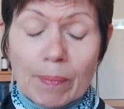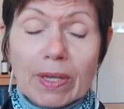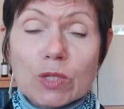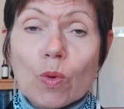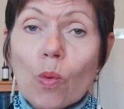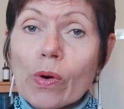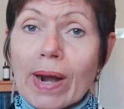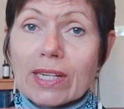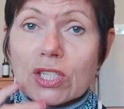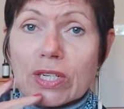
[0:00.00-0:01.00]
because what we're
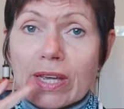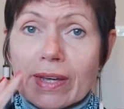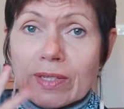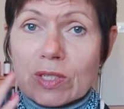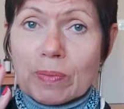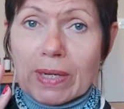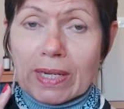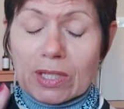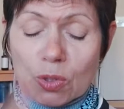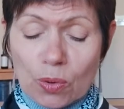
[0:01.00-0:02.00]
actually going to
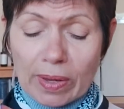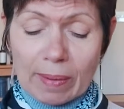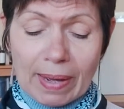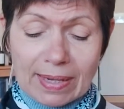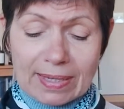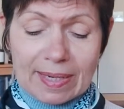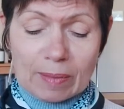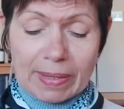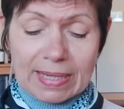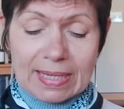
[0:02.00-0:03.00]
be talking about a
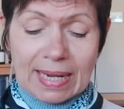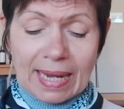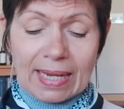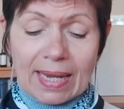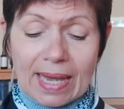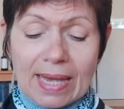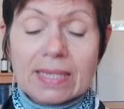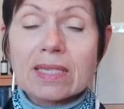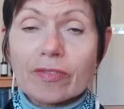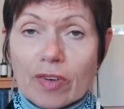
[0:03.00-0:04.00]
little bit today
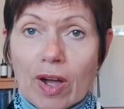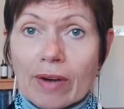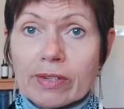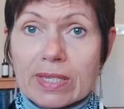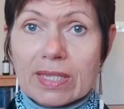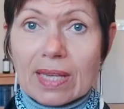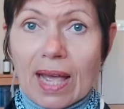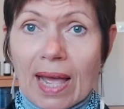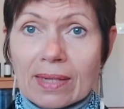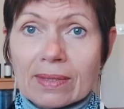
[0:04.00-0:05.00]
is the virus
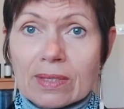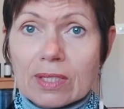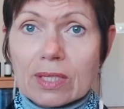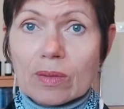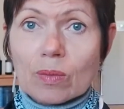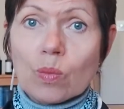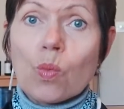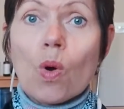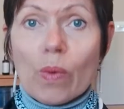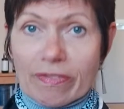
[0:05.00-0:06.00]
and
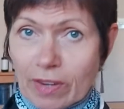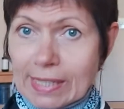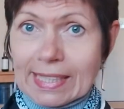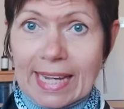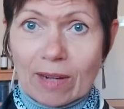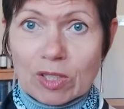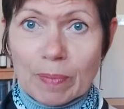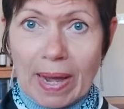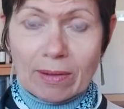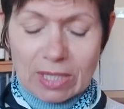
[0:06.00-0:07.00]
what we're finding out
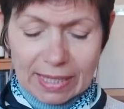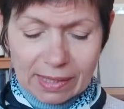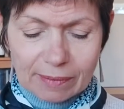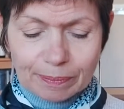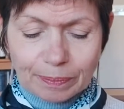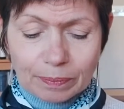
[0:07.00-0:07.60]
about it.